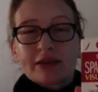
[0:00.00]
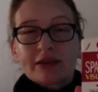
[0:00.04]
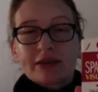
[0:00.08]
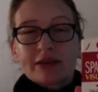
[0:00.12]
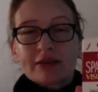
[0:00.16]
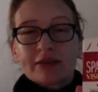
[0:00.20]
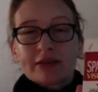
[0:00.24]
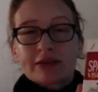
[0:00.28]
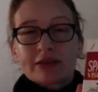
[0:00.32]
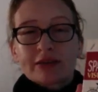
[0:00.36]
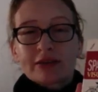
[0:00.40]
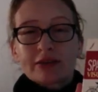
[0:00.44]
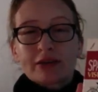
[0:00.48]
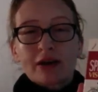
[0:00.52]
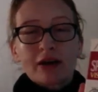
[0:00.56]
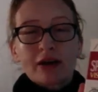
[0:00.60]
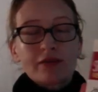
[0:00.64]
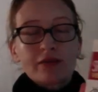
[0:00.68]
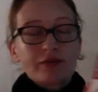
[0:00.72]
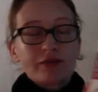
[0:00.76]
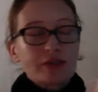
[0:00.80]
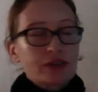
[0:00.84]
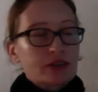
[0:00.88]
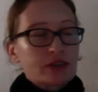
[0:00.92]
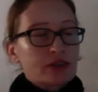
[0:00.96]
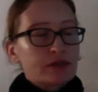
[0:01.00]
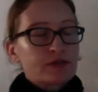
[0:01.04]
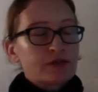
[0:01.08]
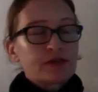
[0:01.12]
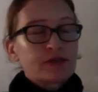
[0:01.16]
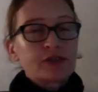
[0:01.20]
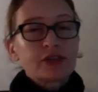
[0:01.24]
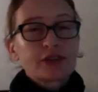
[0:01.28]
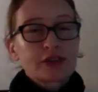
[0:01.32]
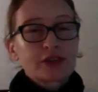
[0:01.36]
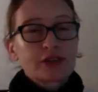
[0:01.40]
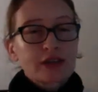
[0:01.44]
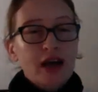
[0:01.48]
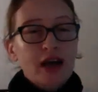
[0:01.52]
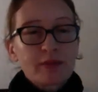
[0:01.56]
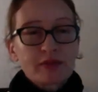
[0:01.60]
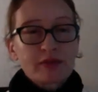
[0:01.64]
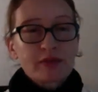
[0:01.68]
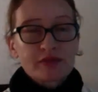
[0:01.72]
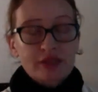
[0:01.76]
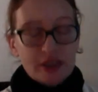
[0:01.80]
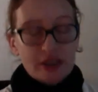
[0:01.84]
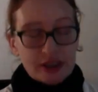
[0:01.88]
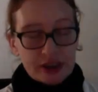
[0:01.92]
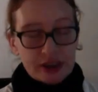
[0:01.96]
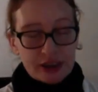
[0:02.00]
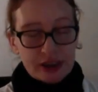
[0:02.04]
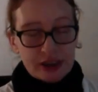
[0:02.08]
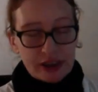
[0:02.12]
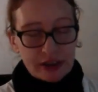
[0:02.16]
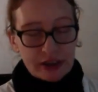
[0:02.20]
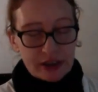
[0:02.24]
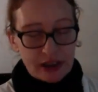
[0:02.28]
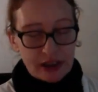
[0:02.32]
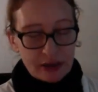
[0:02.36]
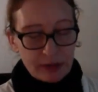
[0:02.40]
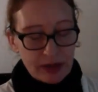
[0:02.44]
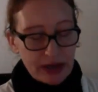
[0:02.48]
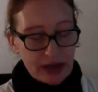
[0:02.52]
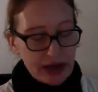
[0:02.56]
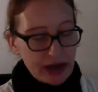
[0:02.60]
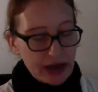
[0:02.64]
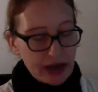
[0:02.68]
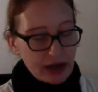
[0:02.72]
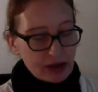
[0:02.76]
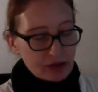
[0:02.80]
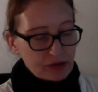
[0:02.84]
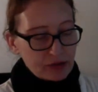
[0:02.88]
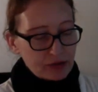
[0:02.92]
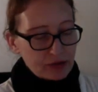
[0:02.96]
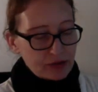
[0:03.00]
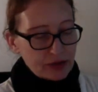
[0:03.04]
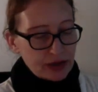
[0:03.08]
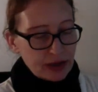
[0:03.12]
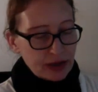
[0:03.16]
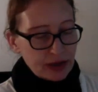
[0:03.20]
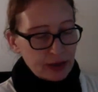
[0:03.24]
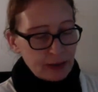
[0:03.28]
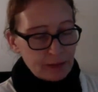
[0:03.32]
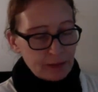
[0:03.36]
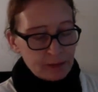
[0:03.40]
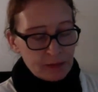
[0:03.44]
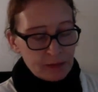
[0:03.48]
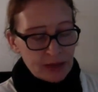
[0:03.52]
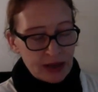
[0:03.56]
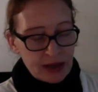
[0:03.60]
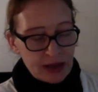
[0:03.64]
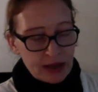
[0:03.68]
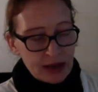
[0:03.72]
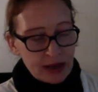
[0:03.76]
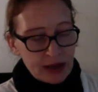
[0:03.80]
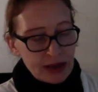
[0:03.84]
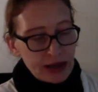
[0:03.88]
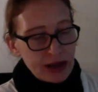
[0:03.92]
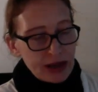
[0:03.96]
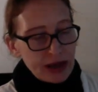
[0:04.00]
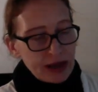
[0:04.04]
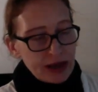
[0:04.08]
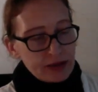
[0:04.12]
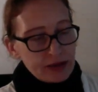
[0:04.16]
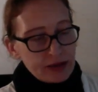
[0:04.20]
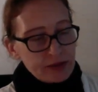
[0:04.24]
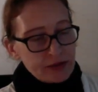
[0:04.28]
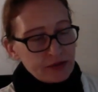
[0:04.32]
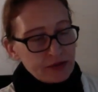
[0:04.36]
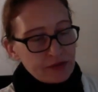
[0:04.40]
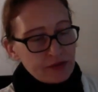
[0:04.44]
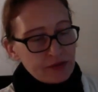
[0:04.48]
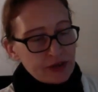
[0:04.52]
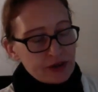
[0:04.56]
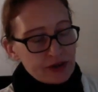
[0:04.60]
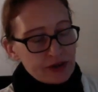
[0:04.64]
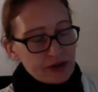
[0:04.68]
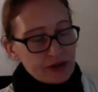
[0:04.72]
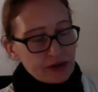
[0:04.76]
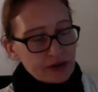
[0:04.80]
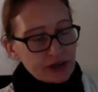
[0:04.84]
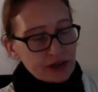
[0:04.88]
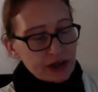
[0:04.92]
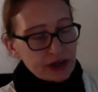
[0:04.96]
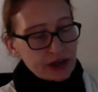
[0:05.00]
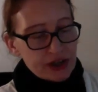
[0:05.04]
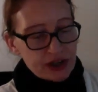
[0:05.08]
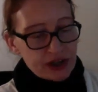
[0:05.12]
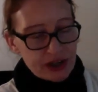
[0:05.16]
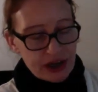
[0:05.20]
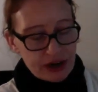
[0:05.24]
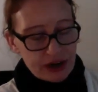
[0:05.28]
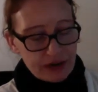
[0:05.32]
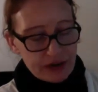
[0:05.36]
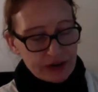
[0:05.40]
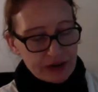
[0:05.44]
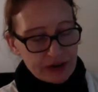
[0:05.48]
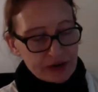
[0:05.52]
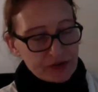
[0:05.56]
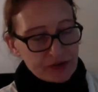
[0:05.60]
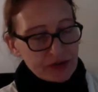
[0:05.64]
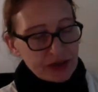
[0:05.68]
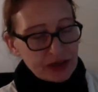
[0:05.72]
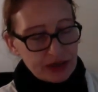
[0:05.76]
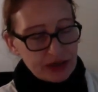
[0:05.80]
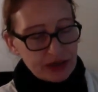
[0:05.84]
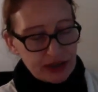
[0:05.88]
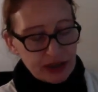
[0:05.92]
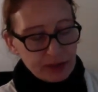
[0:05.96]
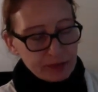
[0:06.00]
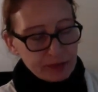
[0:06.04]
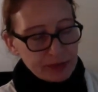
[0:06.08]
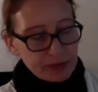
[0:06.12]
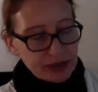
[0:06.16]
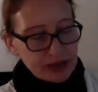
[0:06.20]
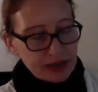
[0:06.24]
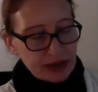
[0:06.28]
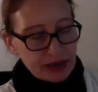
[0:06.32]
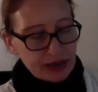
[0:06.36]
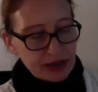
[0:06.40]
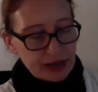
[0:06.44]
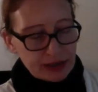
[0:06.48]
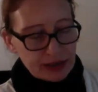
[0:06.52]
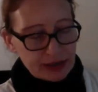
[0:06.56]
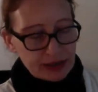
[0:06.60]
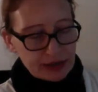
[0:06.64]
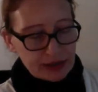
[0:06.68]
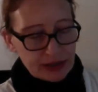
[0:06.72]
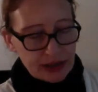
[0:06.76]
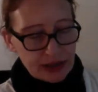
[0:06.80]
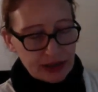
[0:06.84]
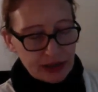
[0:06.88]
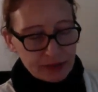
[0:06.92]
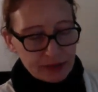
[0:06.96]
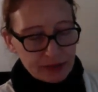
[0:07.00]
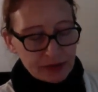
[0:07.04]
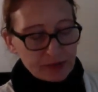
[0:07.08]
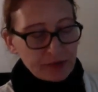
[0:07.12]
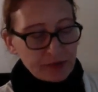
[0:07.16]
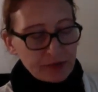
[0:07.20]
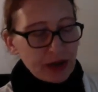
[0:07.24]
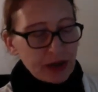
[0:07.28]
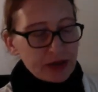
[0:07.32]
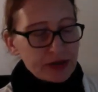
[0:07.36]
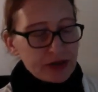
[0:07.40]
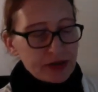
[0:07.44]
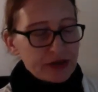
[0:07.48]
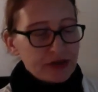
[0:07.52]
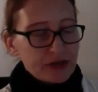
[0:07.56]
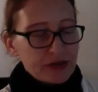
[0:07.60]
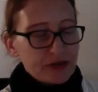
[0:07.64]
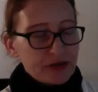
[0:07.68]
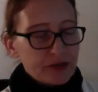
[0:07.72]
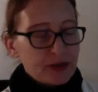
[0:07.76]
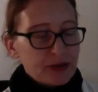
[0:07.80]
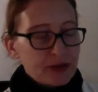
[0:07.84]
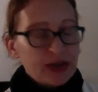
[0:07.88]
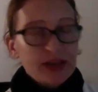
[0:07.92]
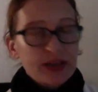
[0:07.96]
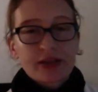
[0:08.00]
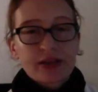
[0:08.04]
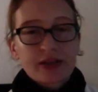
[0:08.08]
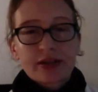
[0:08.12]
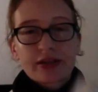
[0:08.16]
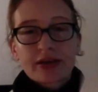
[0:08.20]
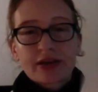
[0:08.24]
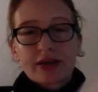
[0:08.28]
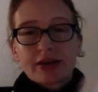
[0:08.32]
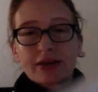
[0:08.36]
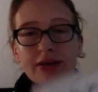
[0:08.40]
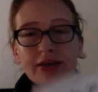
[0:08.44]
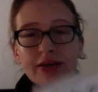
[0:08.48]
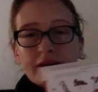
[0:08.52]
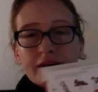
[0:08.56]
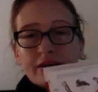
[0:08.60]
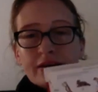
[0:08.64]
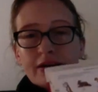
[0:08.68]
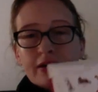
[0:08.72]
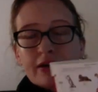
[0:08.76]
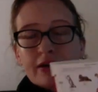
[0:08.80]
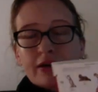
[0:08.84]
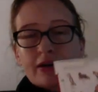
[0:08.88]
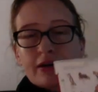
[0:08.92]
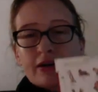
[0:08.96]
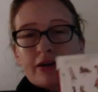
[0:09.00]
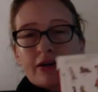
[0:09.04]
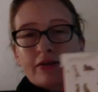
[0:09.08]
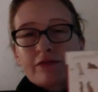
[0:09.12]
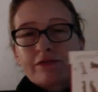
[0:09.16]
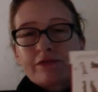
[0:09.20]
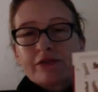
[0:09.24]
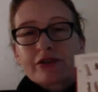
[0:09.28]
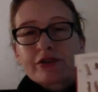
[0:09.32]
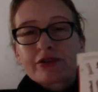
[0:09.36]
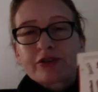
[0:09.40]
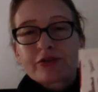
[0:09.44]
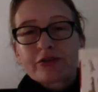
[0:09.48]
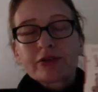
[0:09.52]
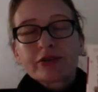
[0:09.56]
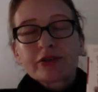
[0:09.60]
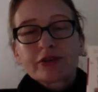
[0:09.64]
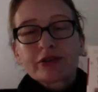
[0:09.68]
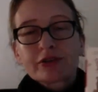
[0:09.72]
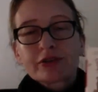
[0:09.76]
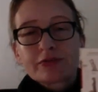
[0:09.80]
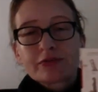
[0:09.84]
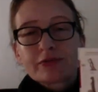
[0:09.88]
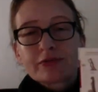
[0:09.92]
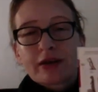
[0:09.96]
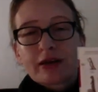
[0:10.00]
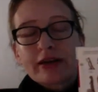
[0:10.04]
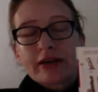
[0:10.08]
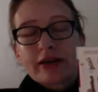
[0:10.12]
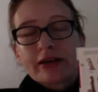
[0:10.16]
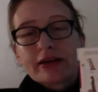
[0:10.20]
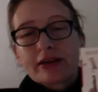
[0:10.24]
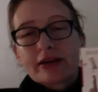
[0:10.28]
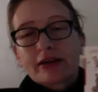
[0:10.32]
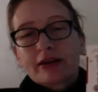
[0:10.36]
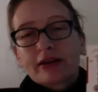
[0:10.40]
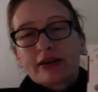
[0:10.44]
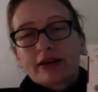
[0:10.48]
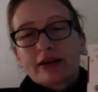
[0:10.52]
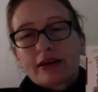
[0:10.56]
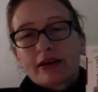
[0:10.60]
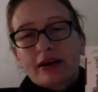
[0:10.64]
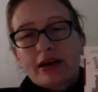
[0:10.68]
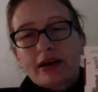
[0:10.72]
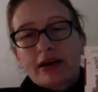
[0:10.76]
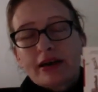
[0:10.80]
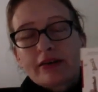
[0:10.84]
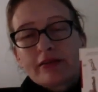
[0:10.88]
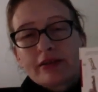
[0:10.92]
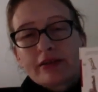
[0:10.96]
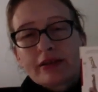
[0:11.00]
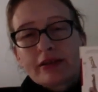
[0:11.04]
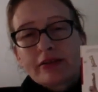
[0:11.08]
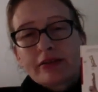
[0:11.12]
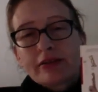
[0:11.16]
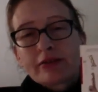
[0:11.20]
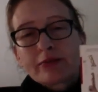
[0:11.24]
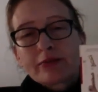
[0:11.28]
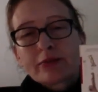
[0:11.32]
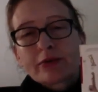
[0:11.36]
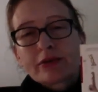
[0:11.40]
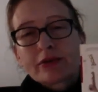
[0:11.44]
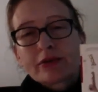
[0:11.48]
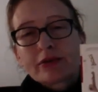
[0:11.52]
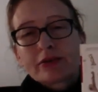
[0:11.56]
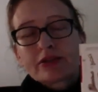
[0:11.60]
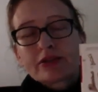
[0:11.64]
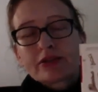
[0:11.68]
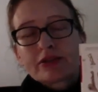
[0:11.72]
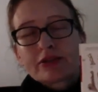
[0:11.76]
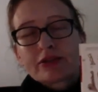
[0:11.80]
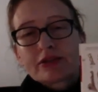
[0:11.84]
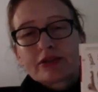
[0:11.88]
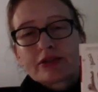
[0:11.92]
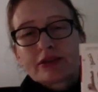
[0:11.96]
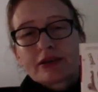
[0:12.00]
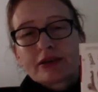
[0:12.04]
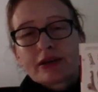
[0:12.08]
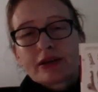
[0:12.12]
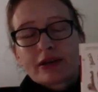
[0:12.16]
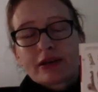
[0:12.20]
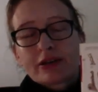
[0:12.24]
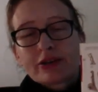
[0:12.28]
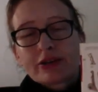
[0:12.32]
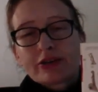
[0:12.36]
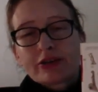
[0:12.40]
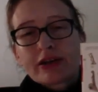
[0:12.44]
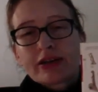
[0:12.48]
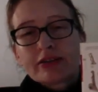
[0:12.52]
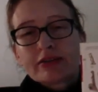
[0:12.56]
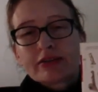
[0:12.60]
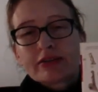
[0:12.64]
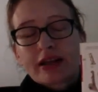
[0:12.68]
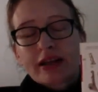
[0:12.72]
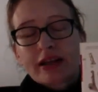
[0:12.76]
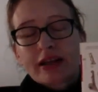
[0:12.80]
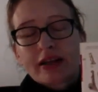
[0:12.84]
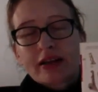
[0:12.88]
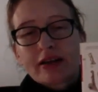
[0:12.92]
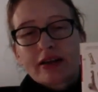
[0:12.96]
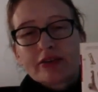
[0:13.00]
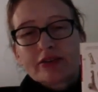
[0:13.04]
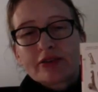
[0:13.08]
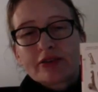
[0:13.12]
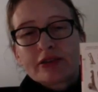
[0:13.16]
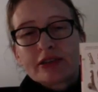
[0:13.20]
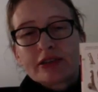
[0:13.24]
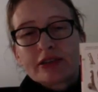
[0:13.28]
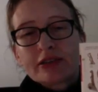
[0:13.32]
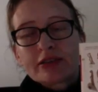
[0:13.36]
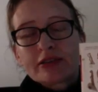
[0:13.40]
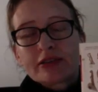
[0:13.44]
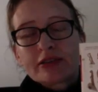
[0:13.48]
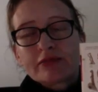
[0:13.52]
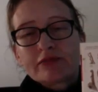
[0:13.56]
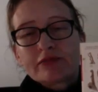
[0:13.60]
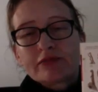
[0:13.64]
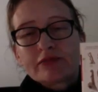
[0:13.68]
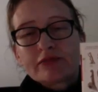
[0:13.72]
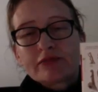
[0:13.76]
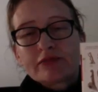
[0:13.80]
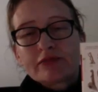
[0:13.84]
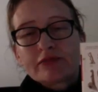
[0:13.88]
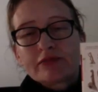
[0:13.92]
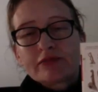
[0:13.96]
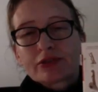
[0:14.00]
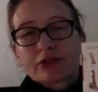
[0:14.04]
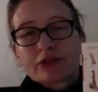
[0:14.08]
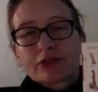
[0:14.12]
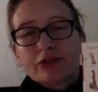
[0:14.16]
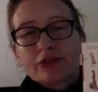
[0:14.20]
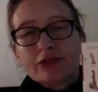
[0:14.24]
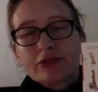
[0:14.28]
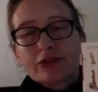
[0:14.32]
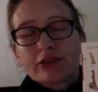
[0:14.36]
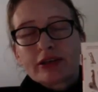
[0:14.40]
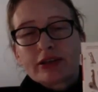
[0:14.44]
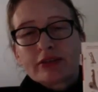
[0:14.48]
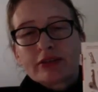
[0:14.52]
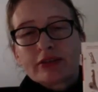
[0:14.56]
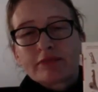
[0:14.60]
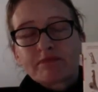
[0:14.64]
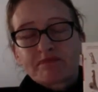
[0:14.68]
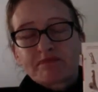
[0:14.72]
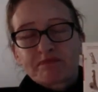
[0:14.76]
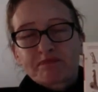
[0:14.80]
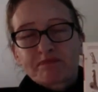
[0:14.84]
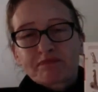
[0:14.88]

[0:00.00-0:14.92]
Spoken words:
That's often our first type of dictionary that we have. And the visual dictionary is really neat because it provides you with visuals, right? And then the words translated underneath the visuals. So you can